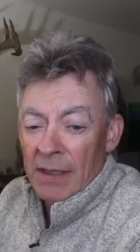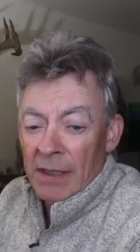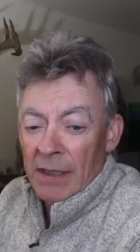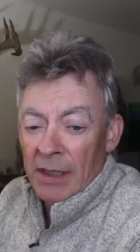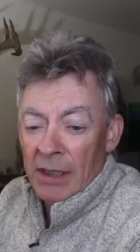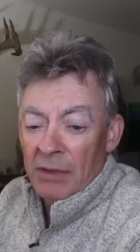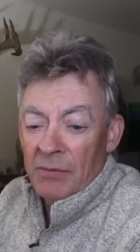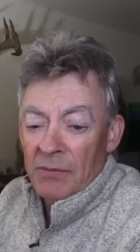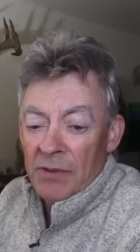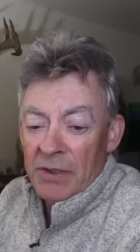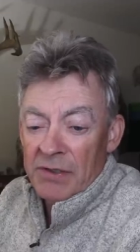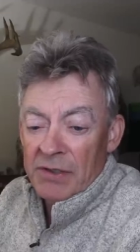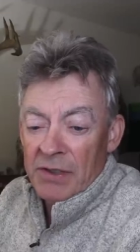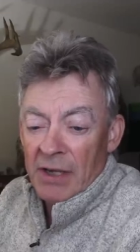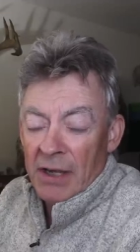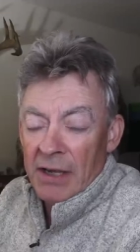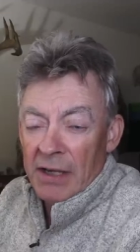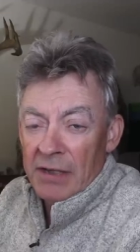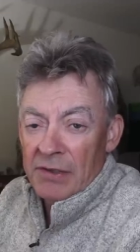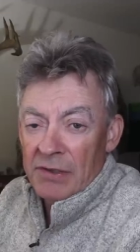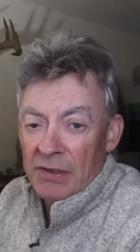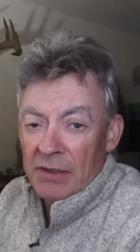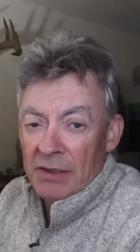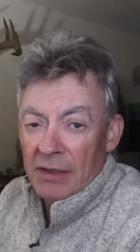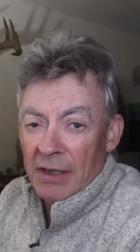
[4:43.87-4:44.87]
Anyways,
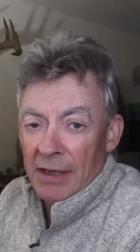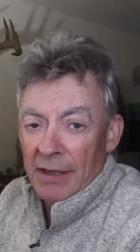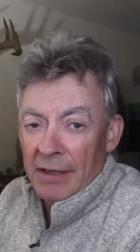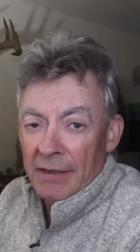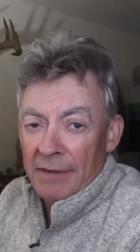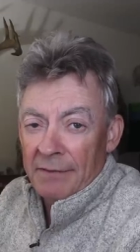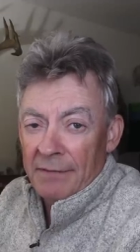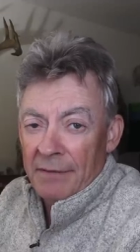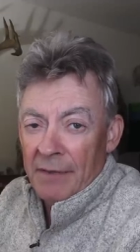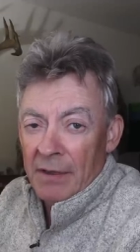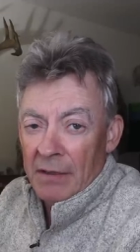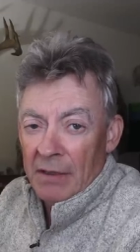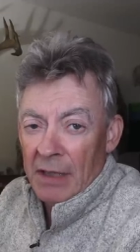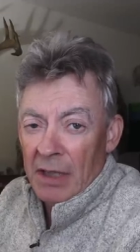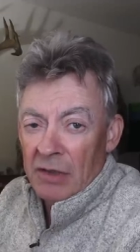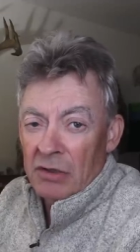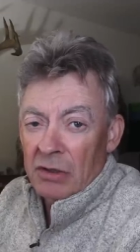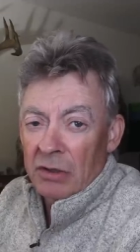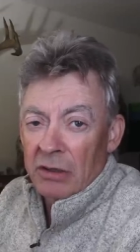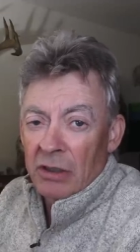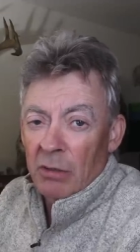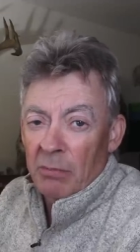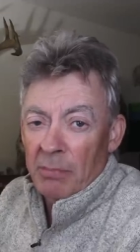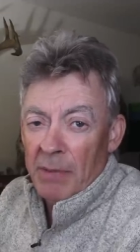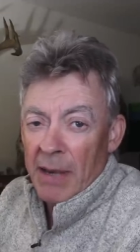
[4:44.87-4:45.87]
guys, uh, that's
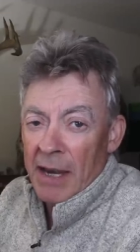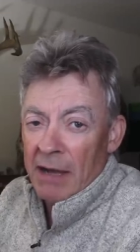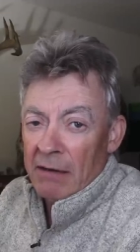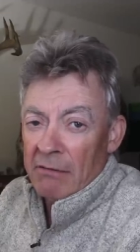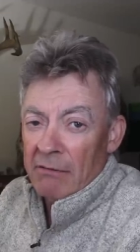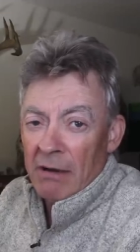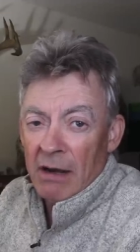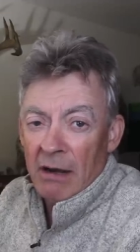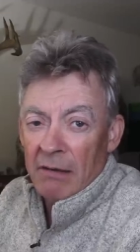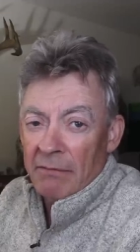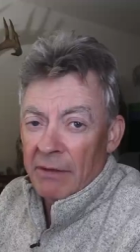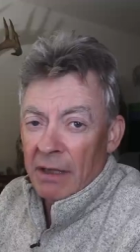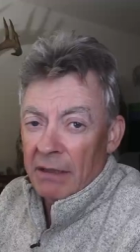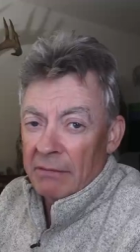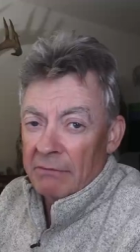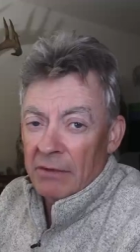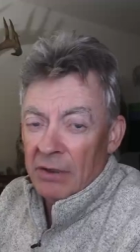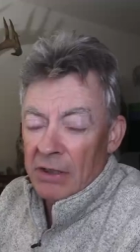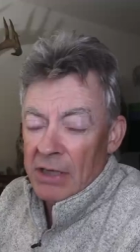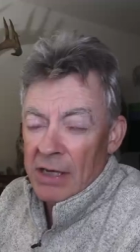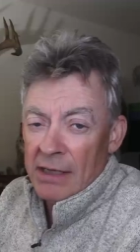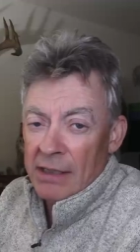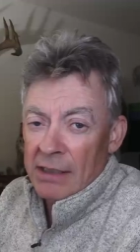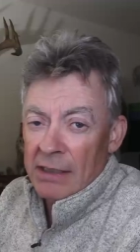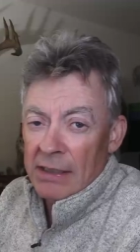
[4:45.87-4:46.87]
a little background that
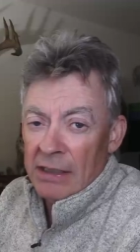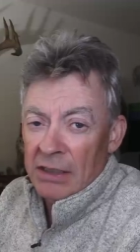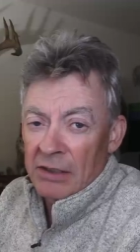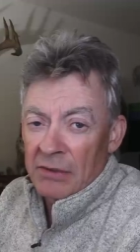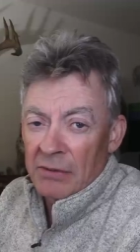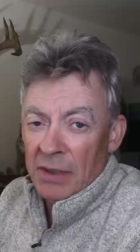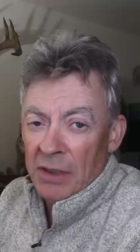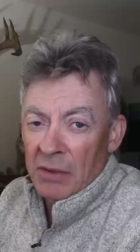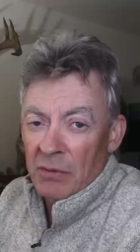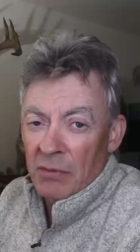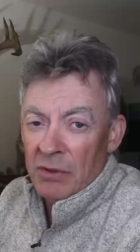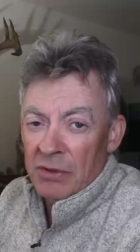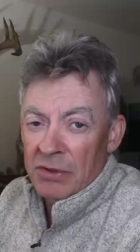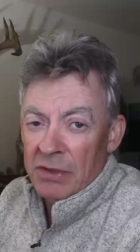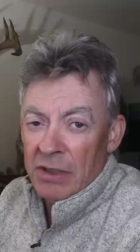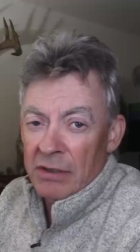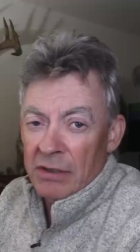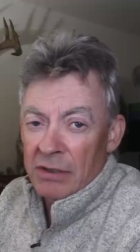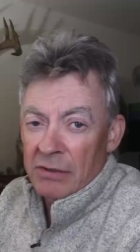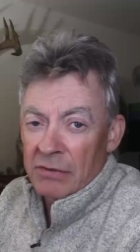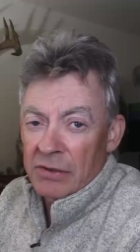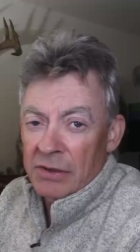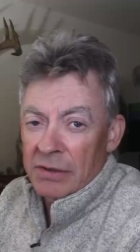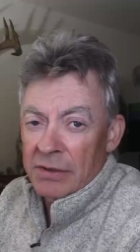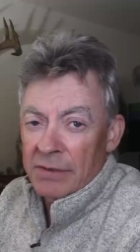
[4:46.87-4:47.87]
you're not going to hear anywhere
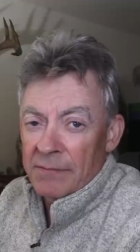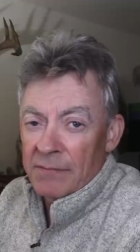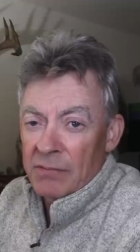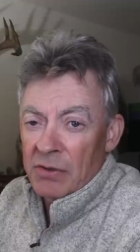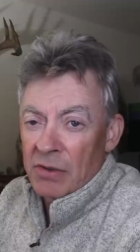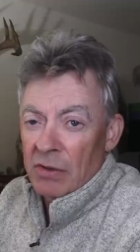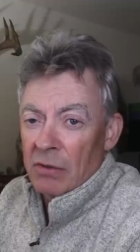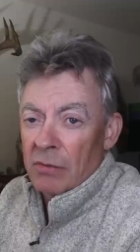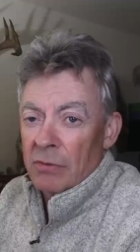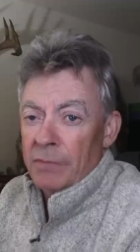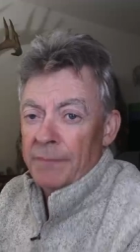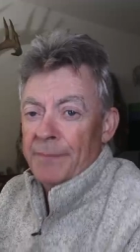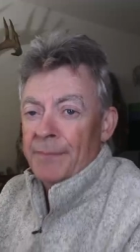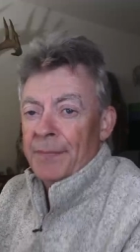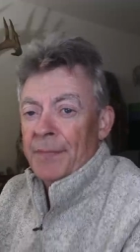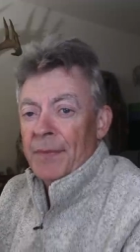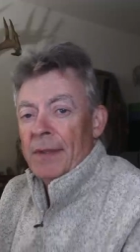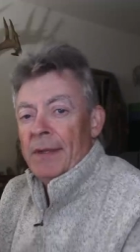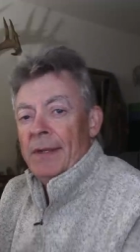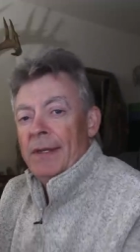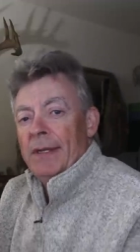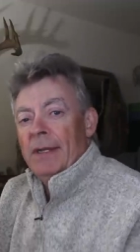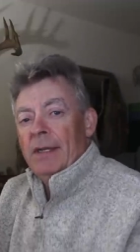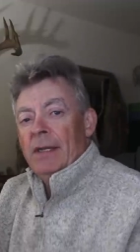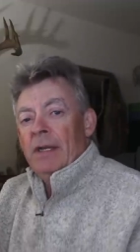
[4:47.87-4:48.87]
else. So
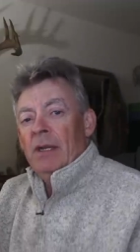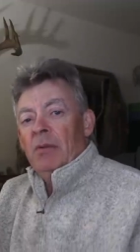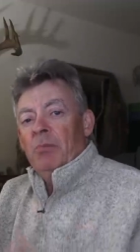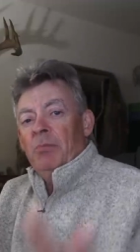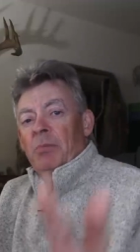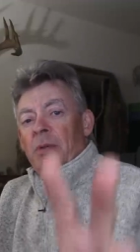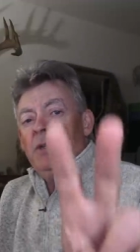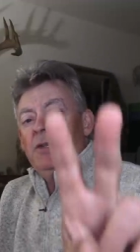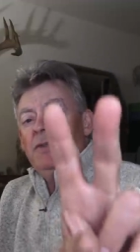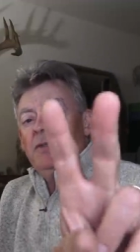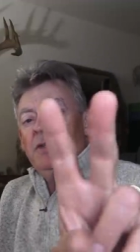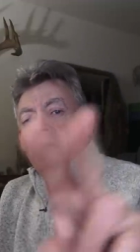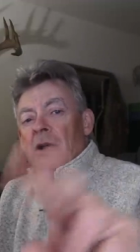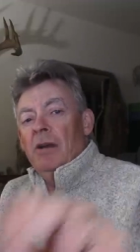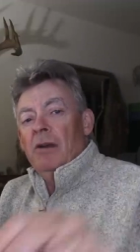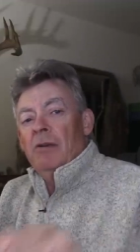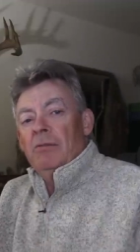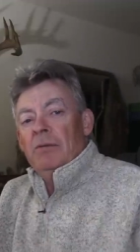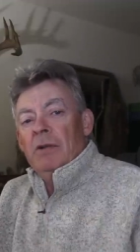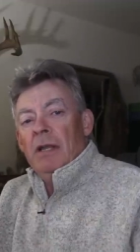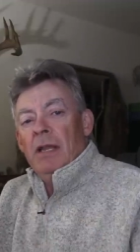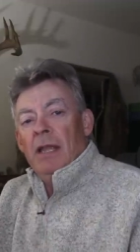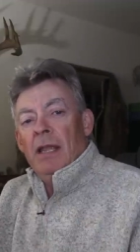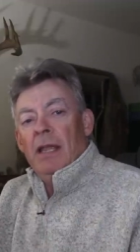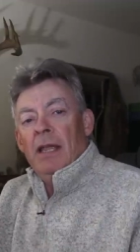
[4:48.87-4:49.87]
peace
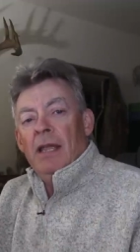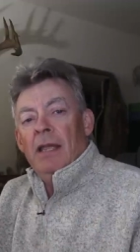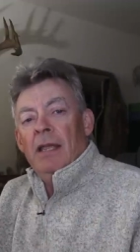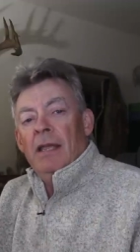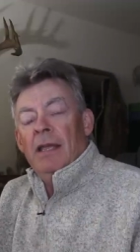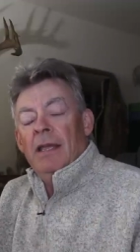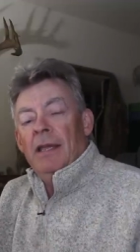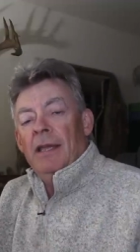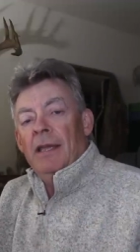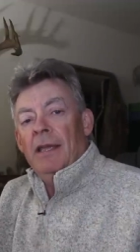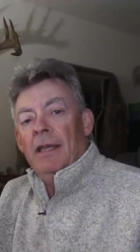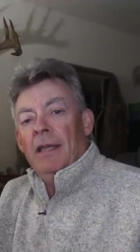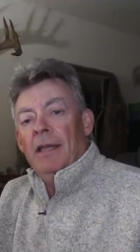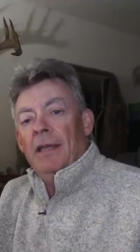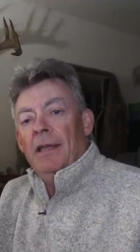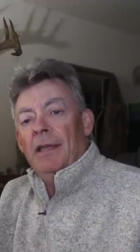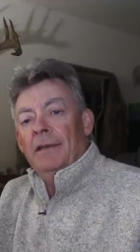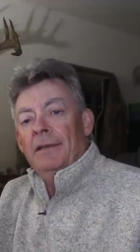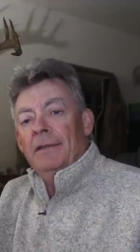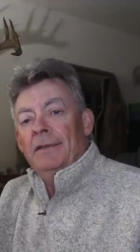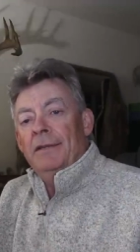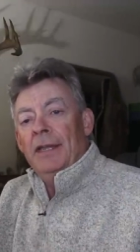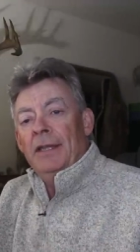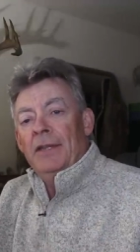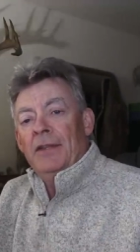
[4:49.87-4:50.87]
out
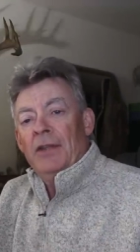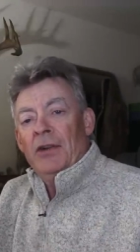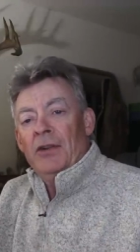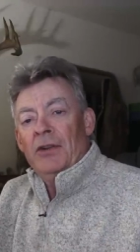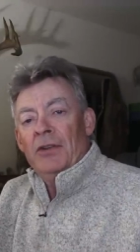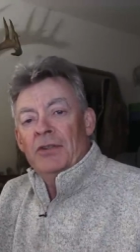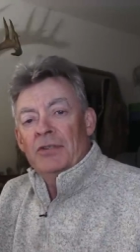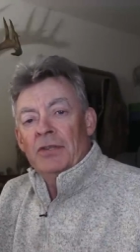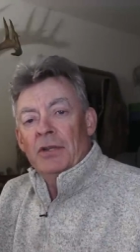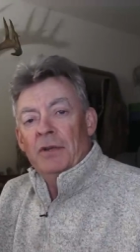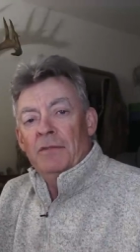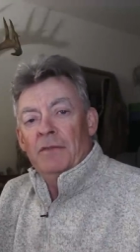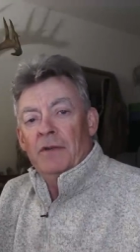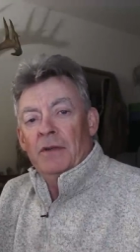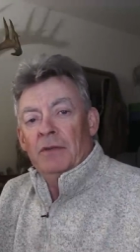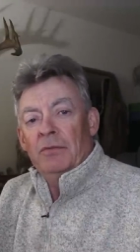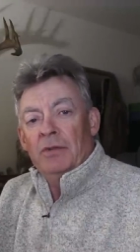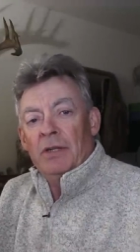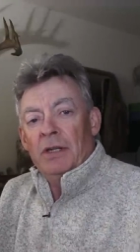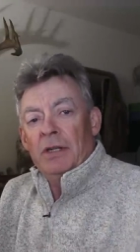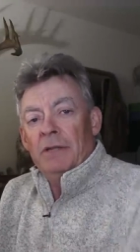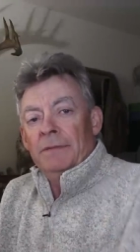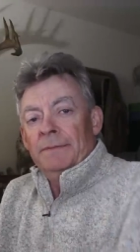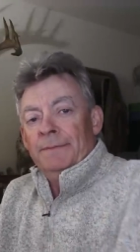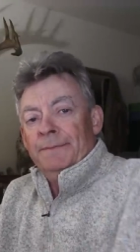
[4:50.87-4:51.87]
and take care of yourself out
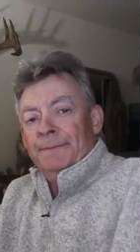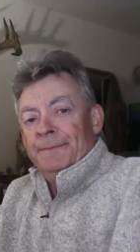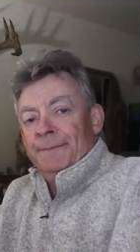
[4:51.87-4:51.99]
there.